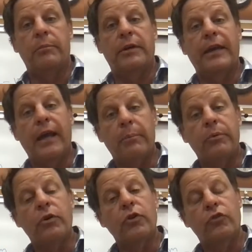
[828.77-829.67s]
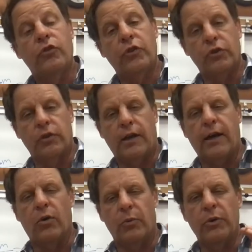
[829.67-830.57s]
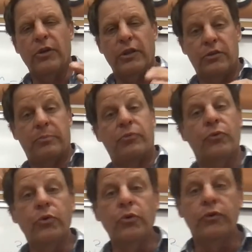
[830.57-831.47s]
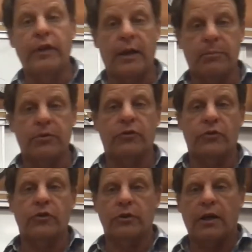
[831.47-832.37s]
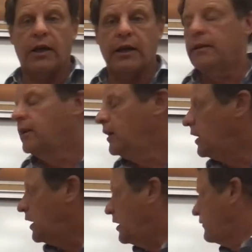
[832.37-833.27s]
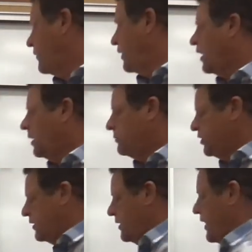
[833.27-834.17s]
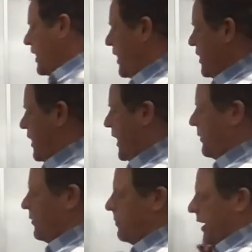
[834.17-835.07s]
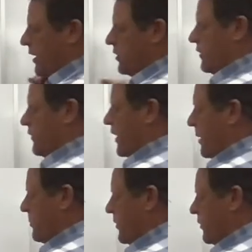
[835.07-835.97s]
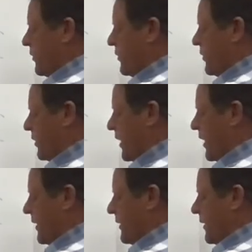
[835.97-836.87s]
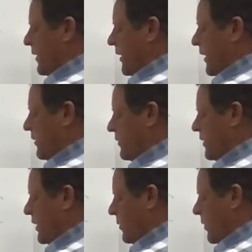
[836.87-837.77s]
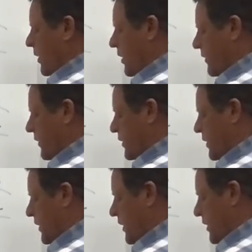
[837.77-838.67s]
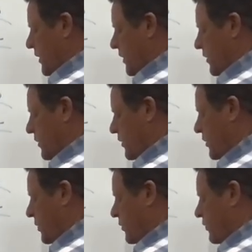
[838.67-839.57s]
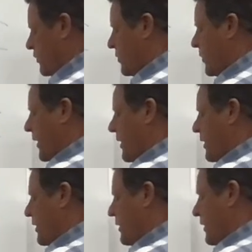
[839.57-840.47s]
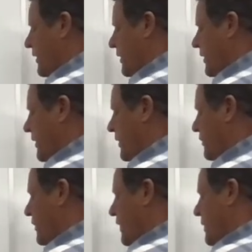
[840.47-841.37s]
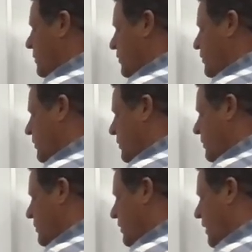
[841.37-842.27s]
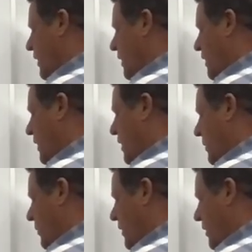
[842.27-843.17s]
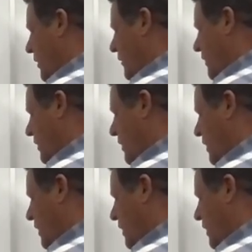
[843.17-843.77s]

Kepler's third law, or really to prove Kepler's third law for an object. And a reminder of Kepler's third law is T1 over T2 squared is equal to R1 over